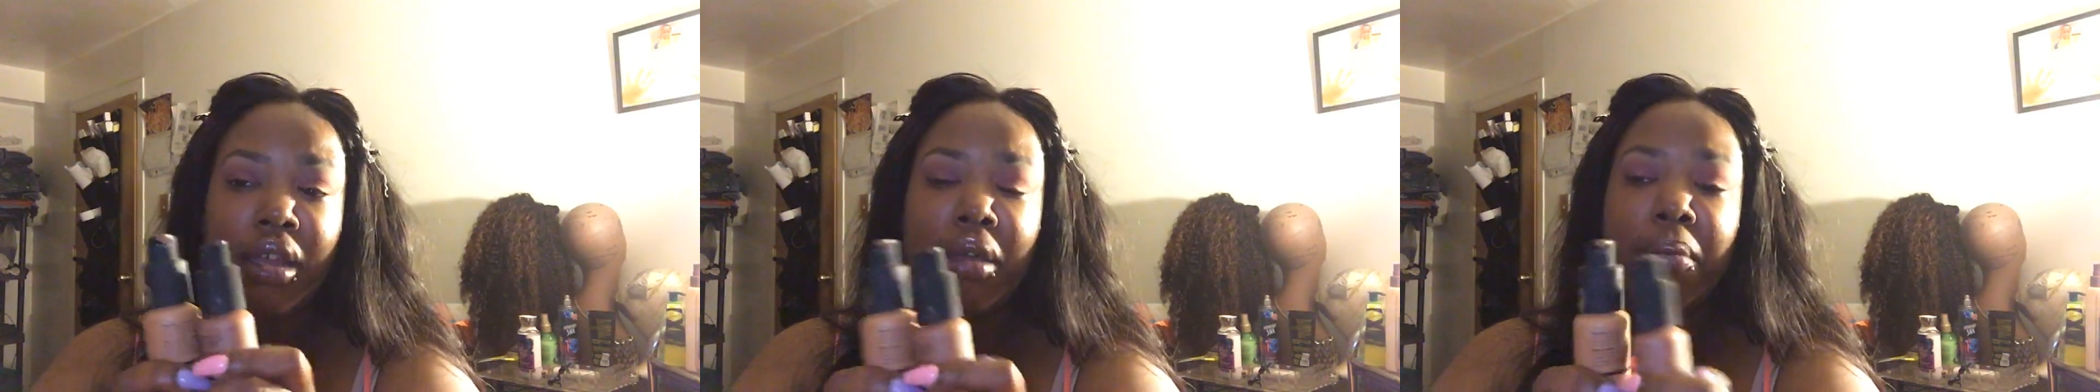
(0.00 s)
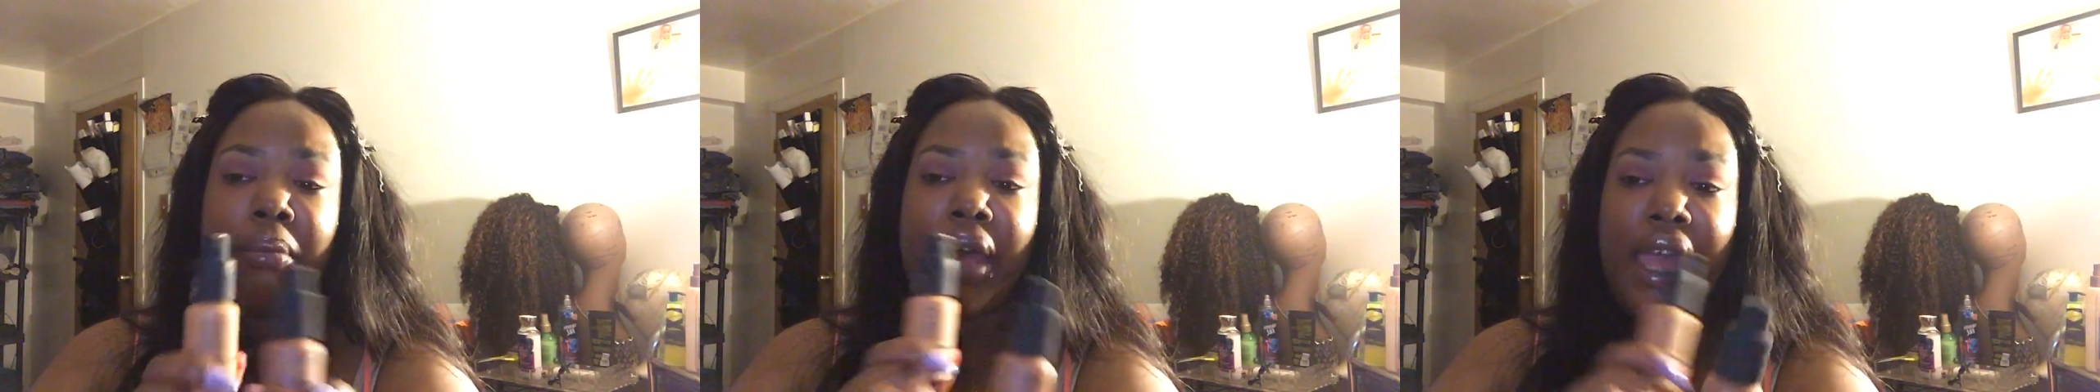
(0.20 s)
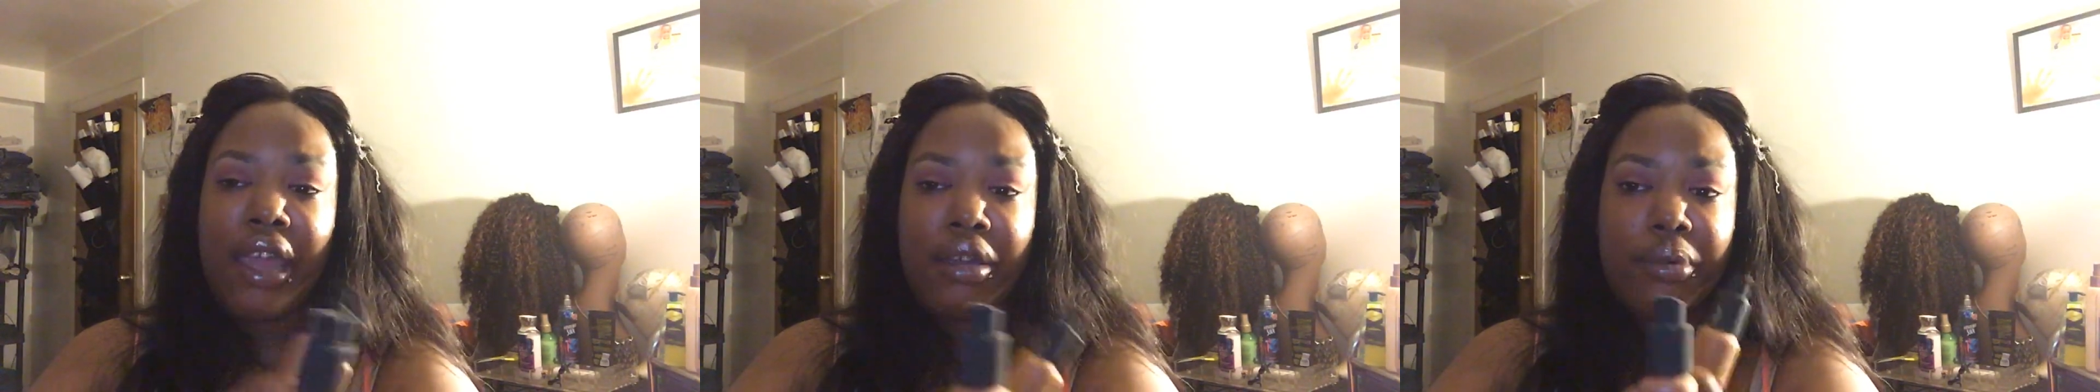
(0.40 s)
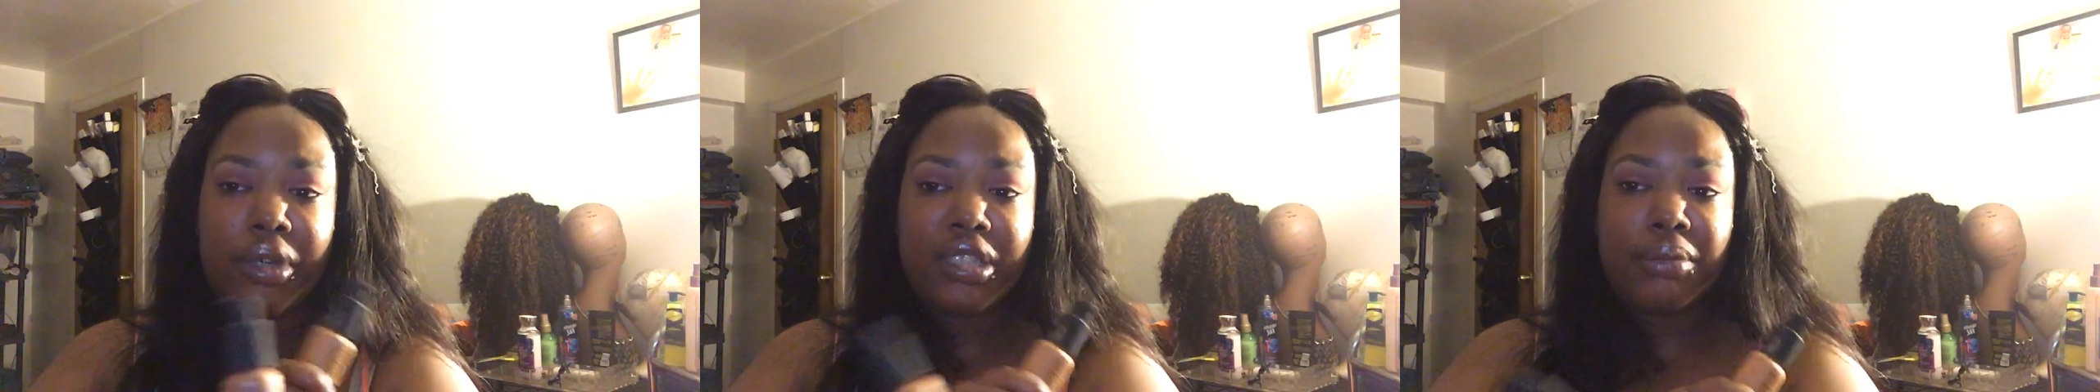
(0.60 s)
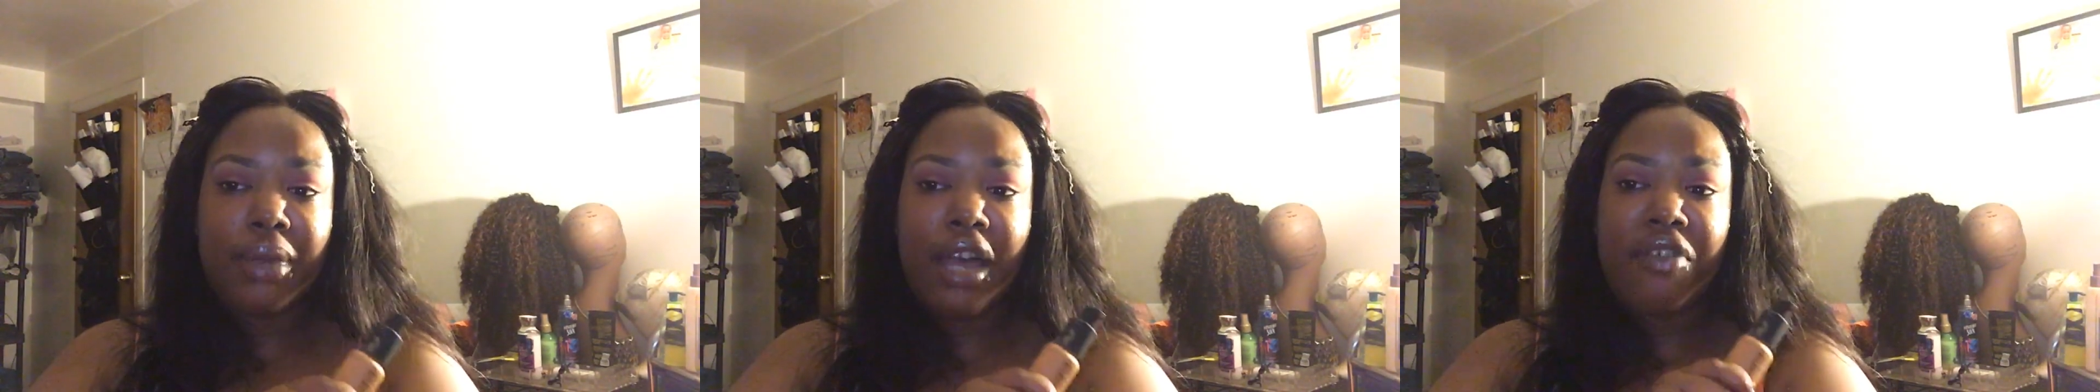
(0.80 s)
MAC
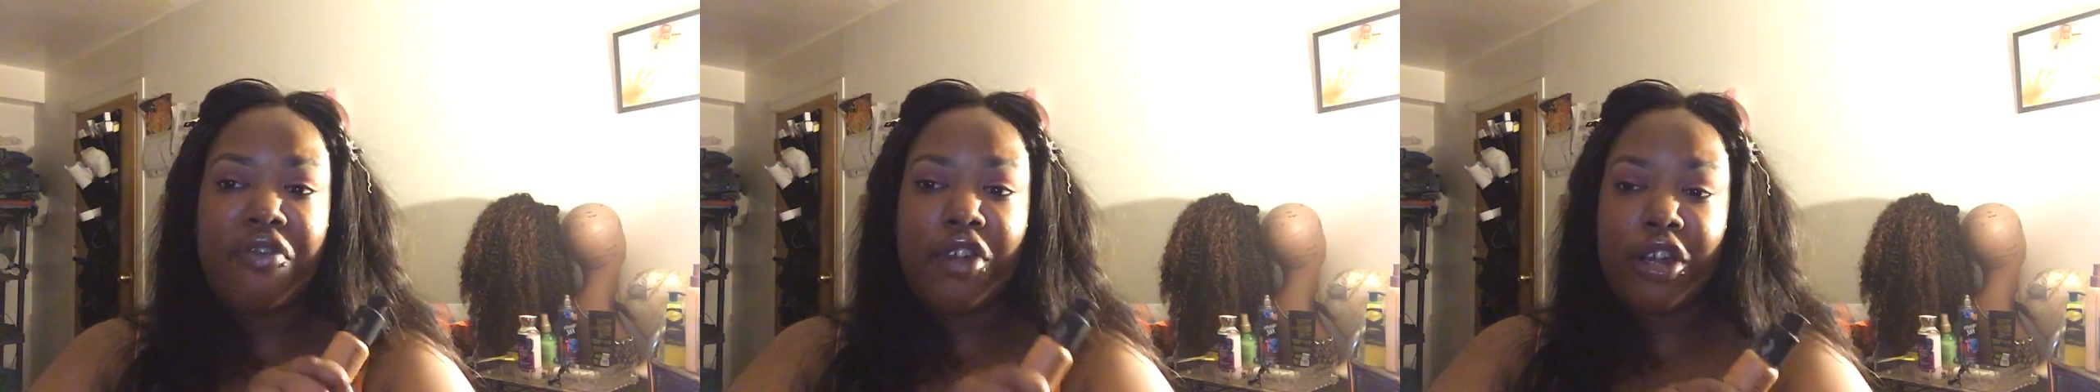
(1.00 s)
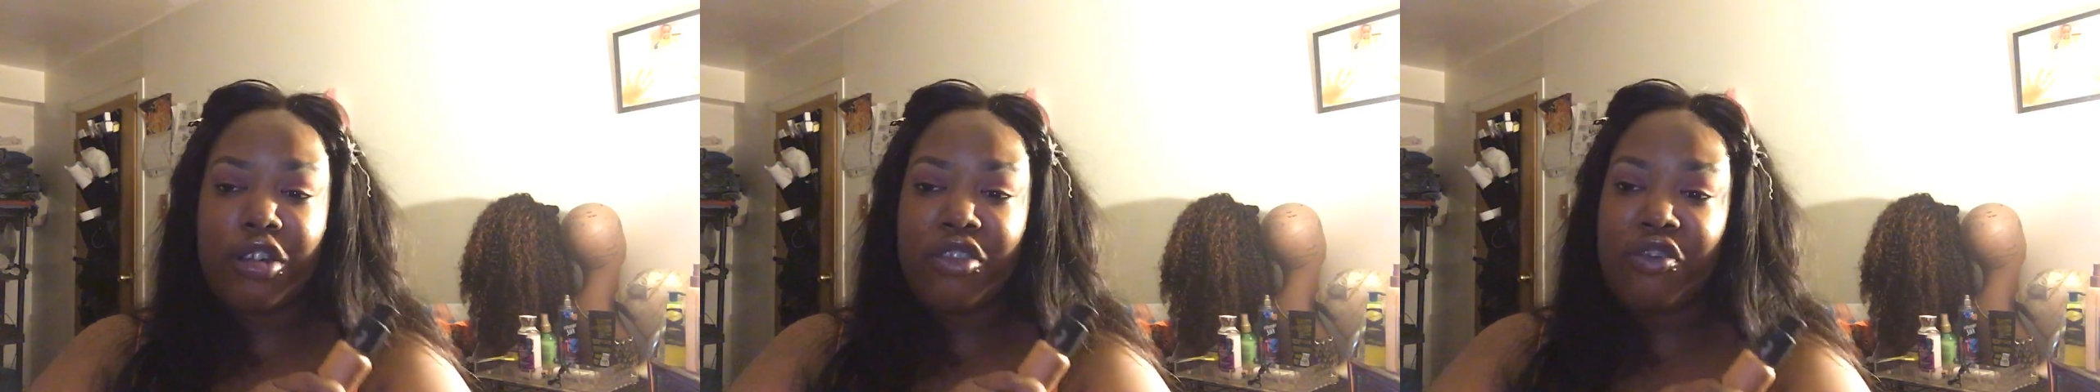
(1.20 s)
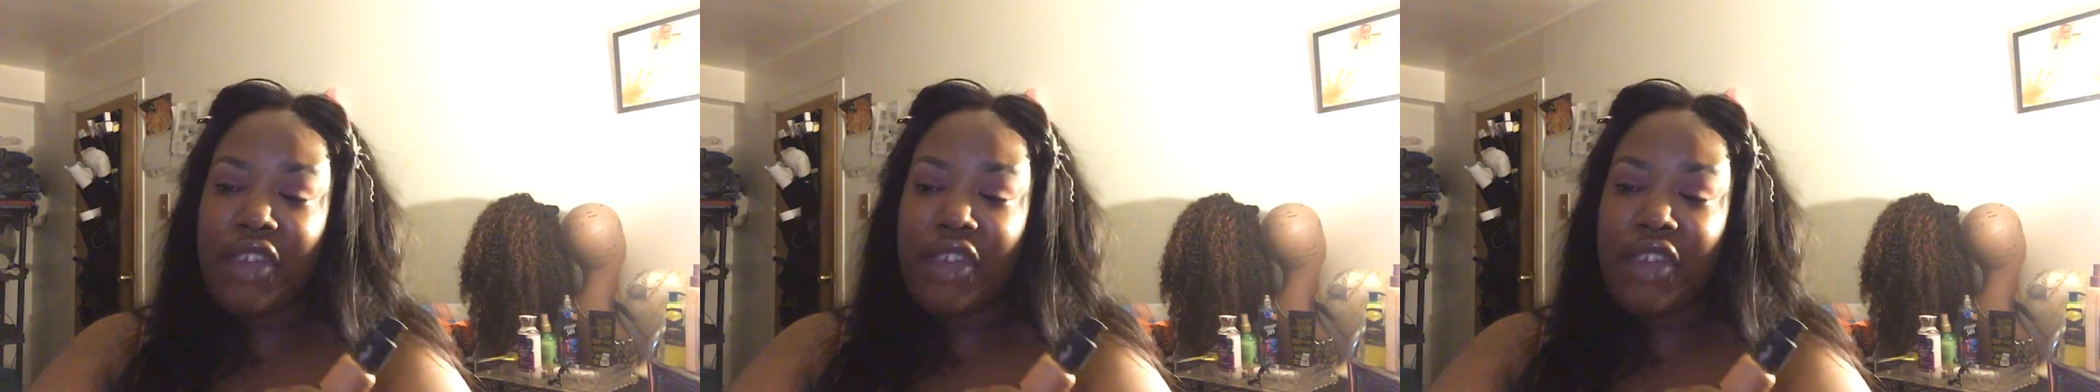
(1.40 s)
was my first